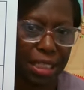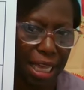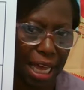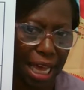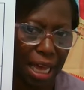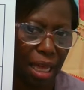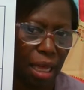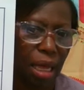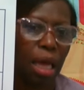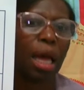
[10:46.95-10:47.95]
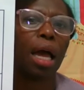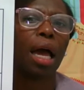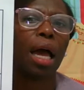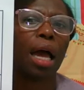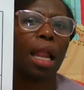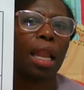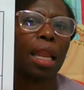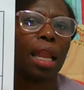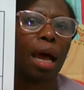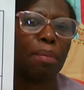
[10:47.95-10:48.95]
say
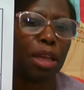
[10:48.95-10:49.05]
la